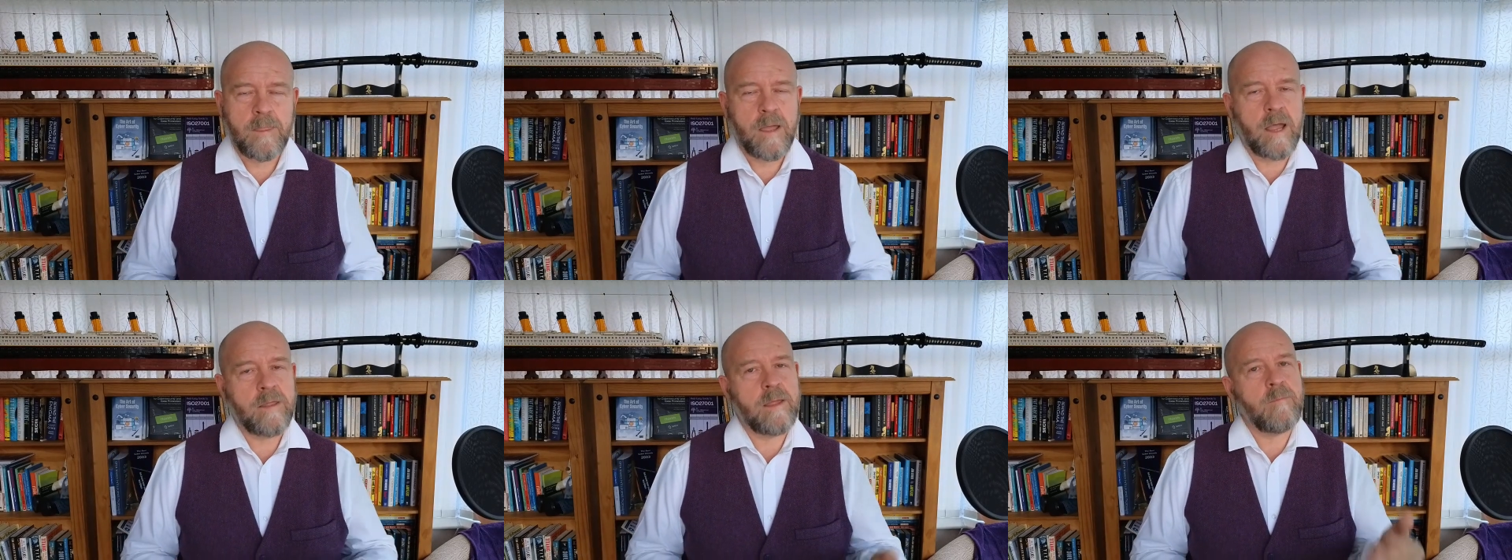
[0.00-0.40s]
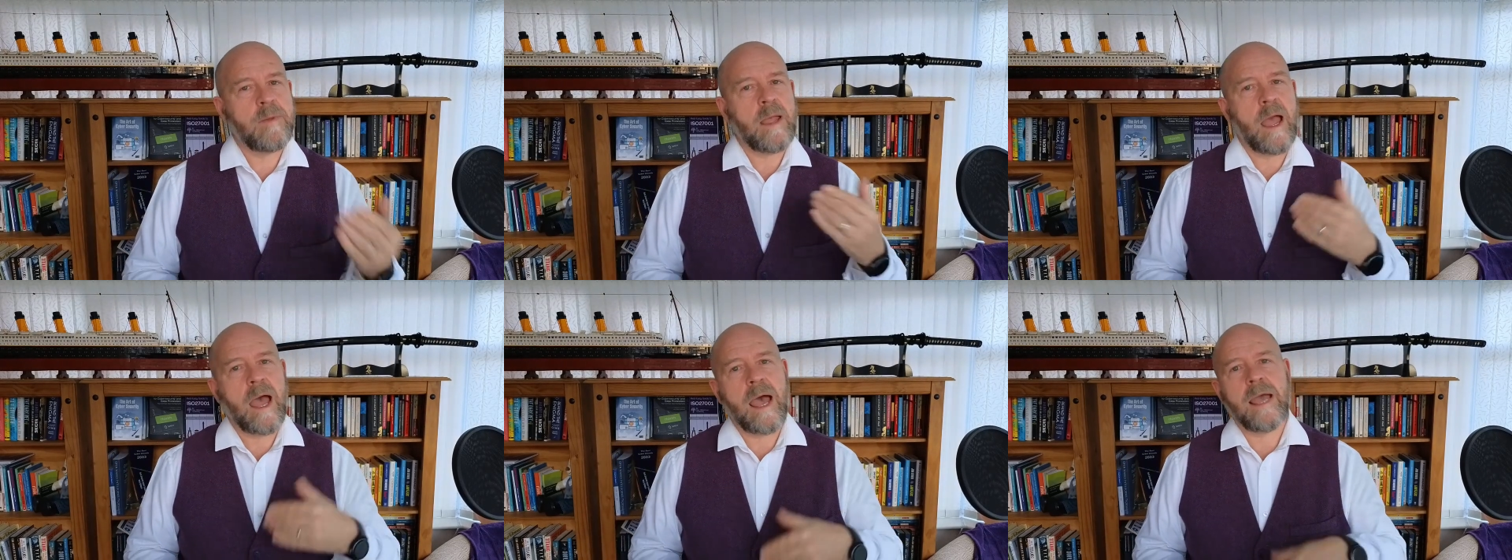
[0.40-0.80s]
And then
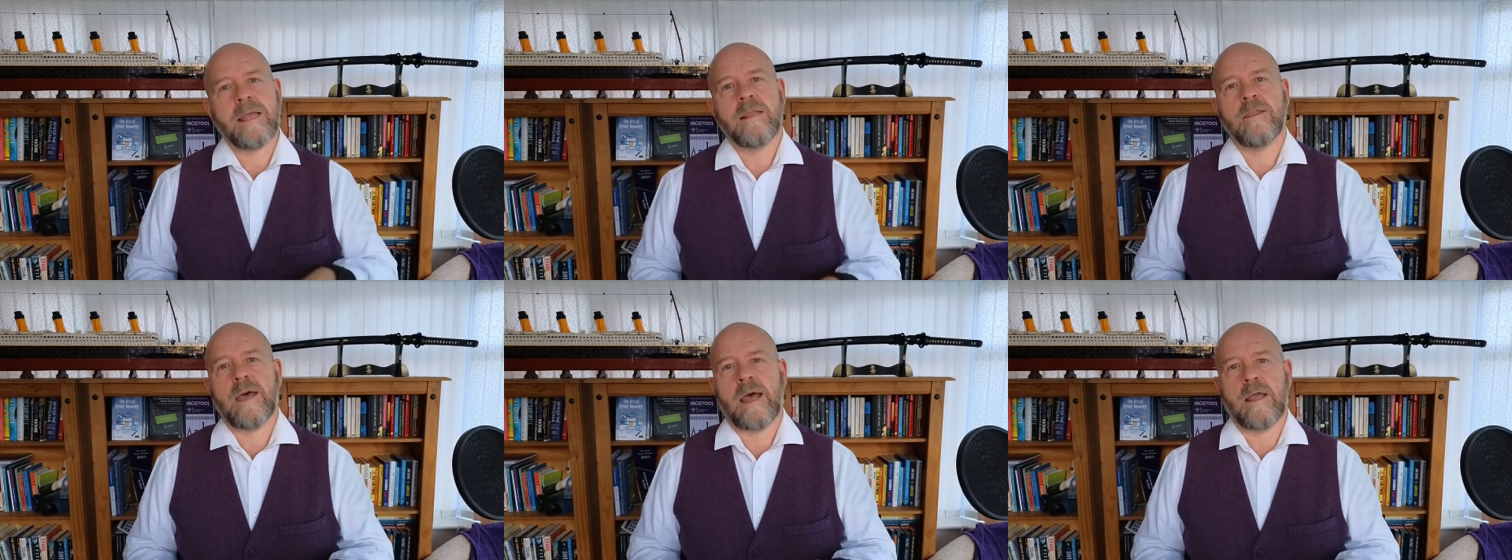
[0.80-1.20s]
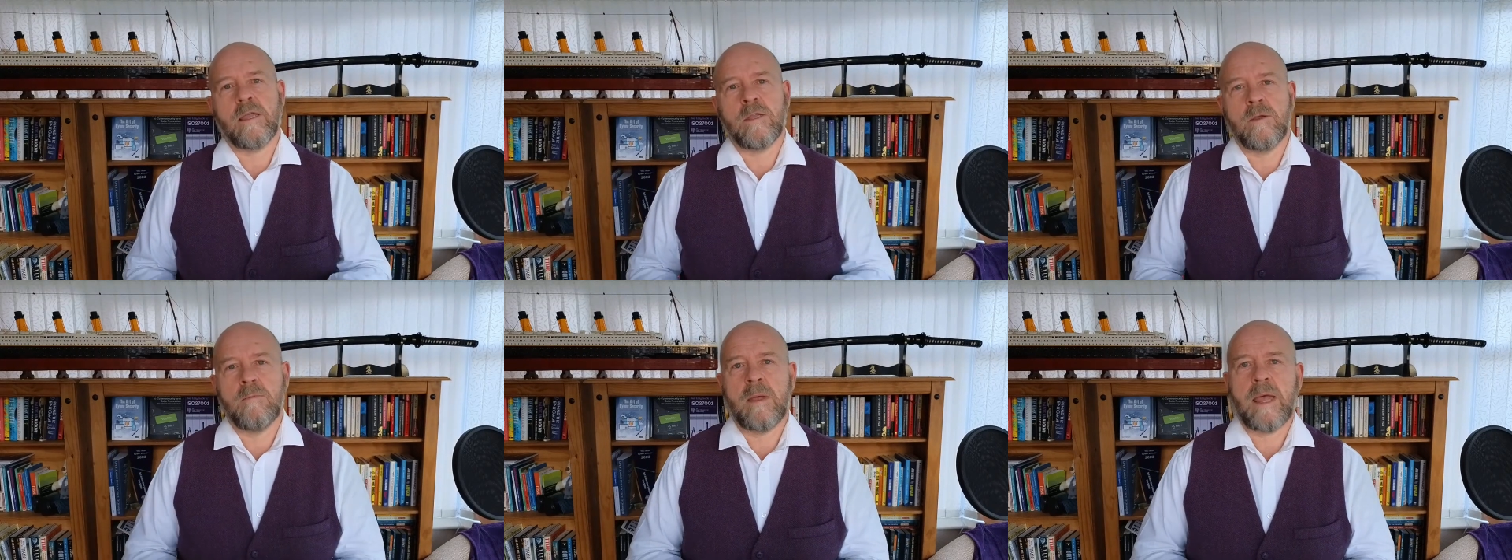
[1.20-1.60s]
behind that,
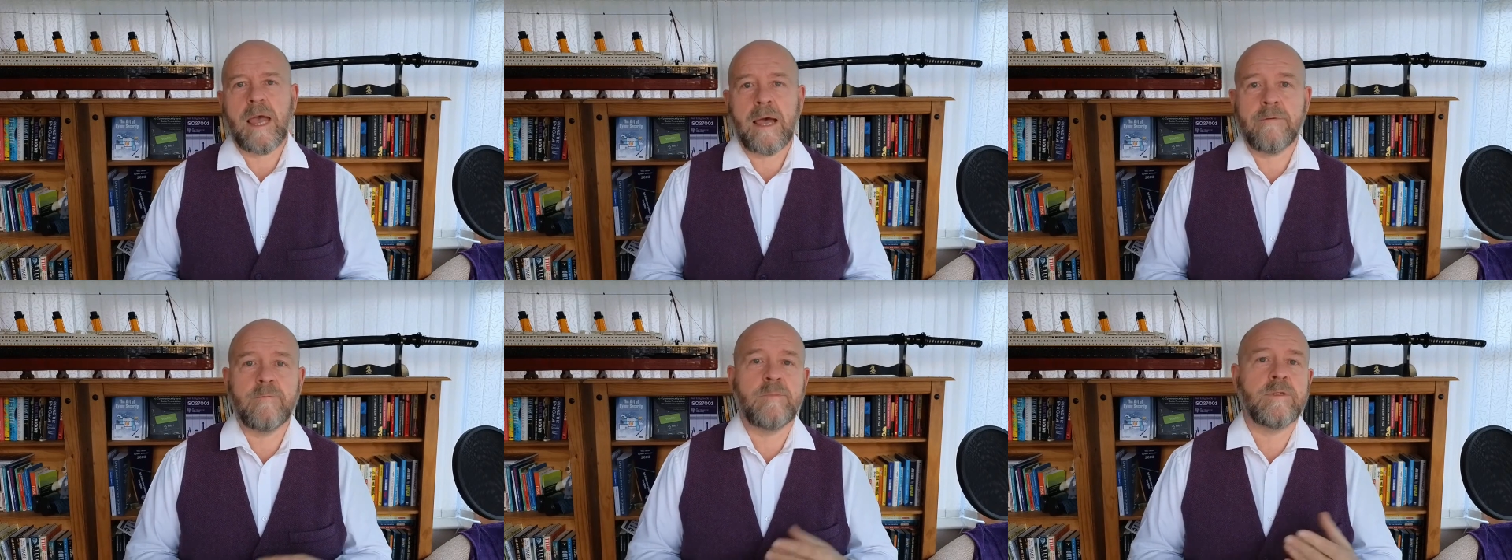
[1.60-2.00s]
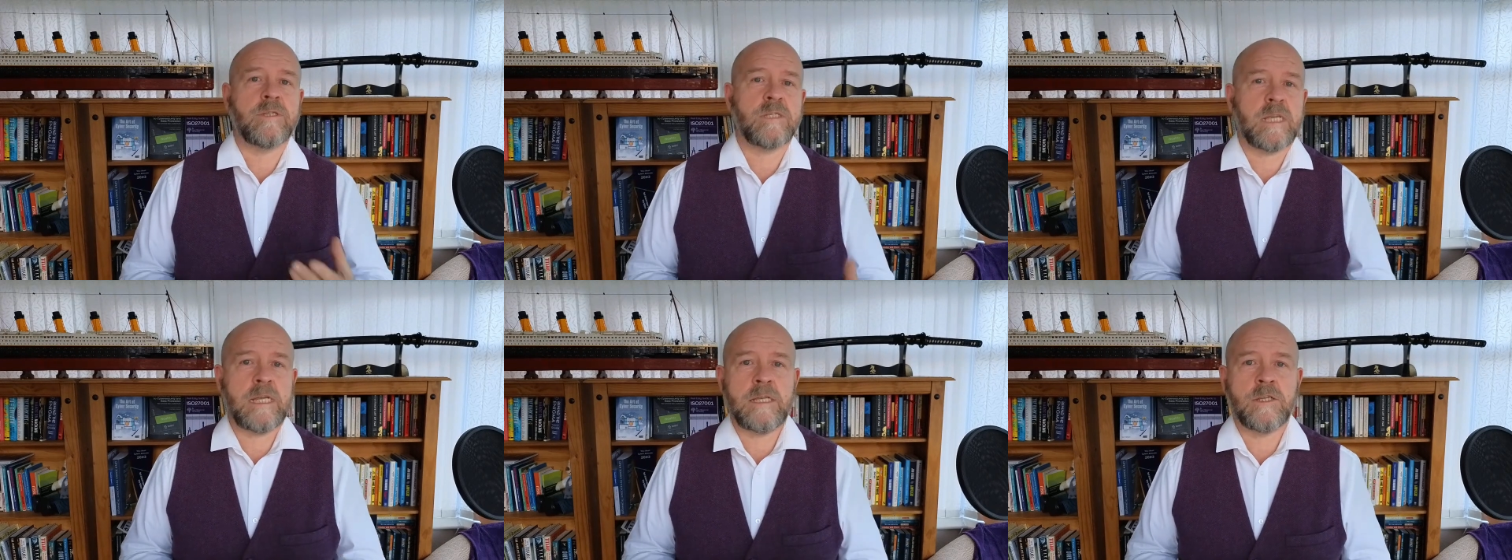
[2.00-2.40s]
you may have
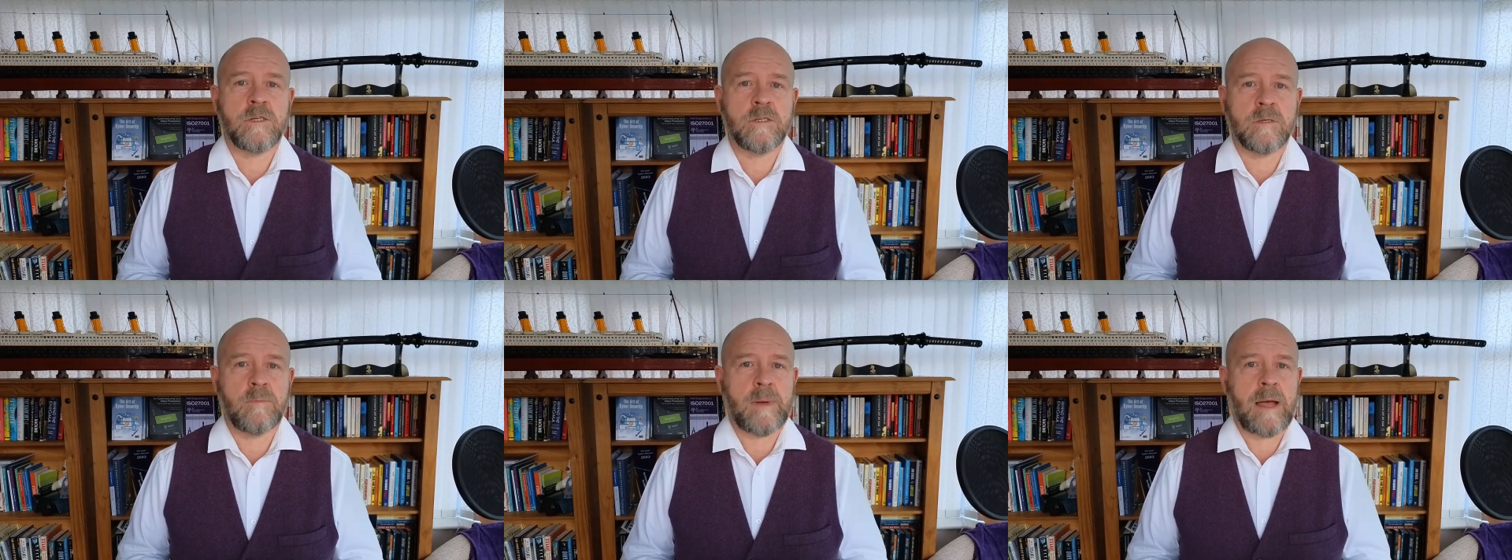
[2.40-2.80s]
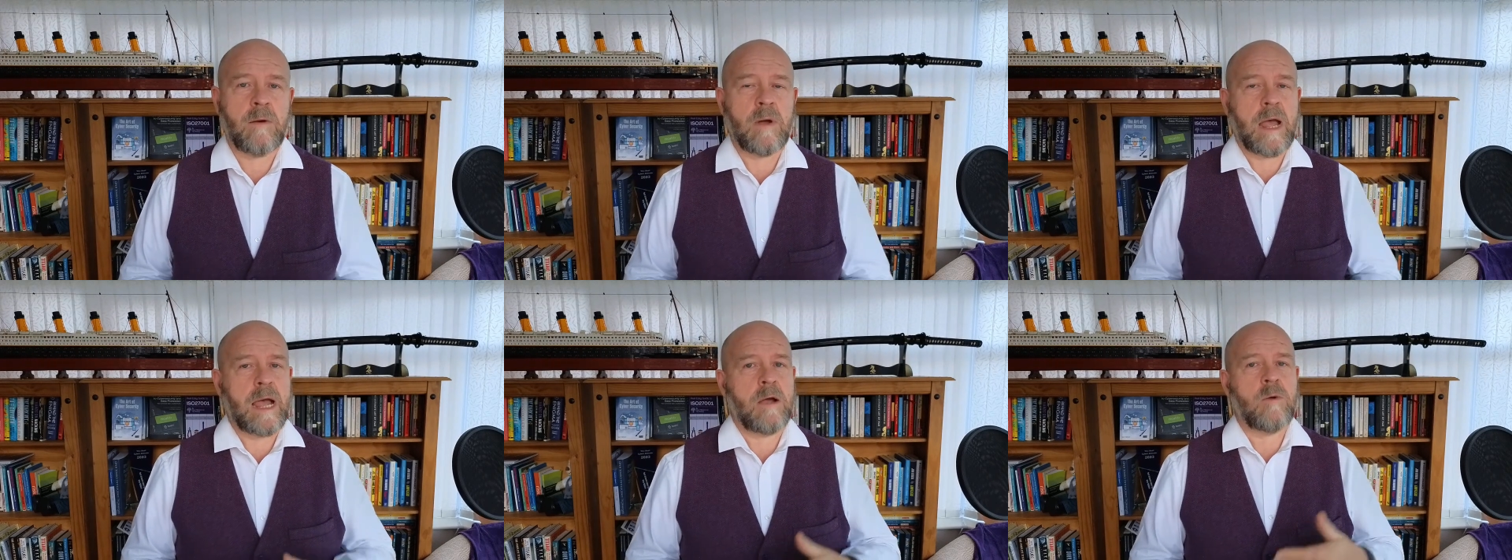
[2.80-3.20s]
procedures
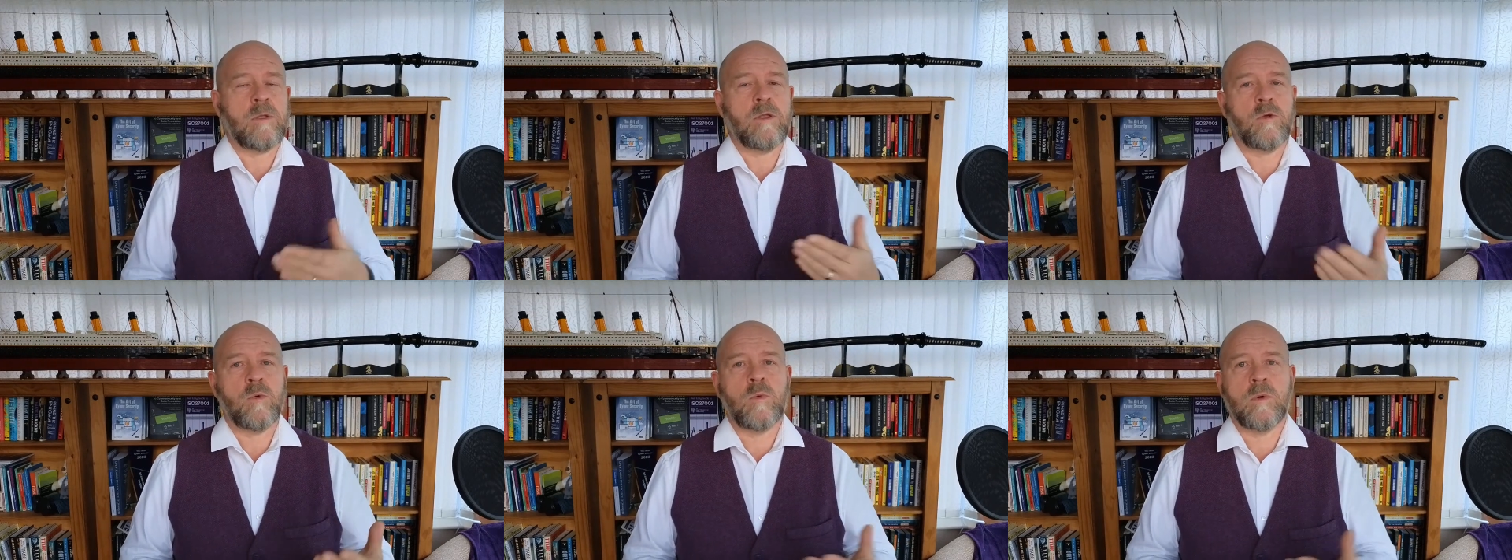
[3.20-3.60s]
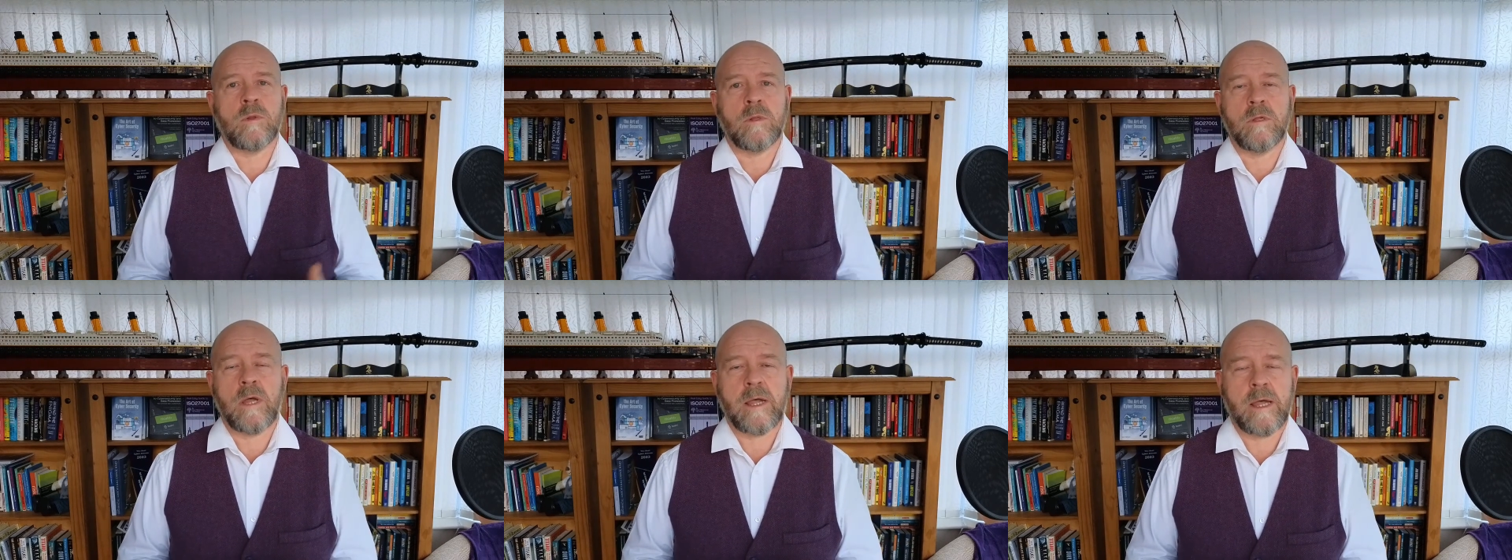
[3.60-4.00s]
about how you
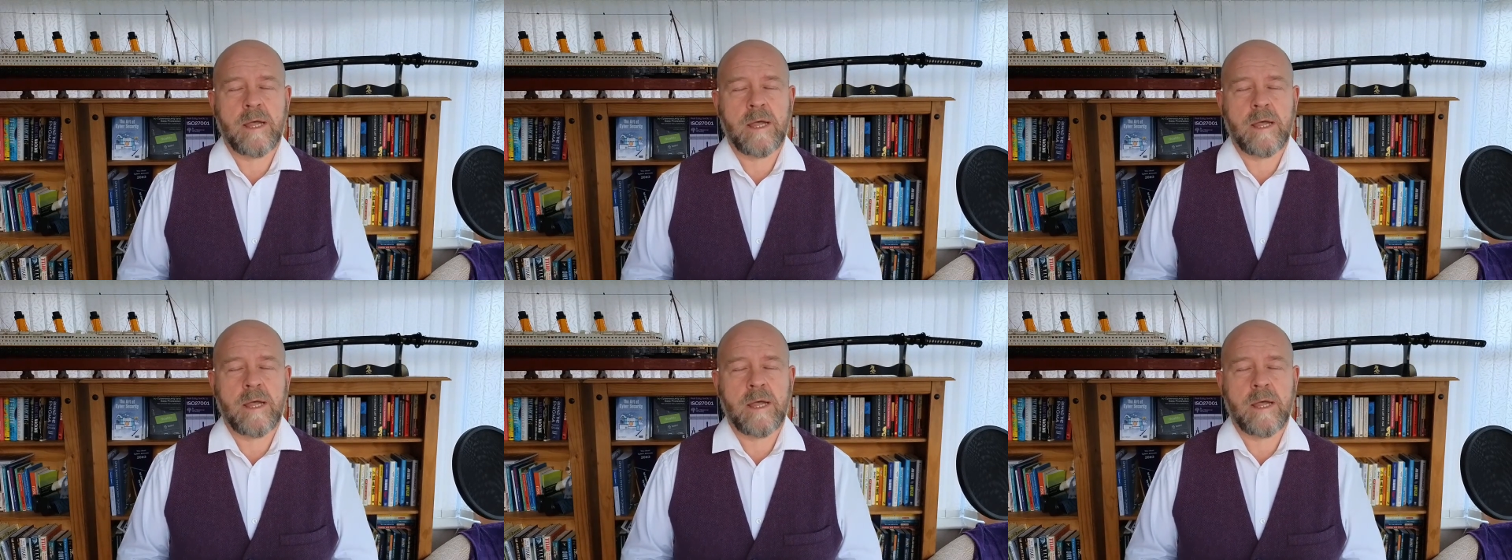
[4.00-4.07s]
will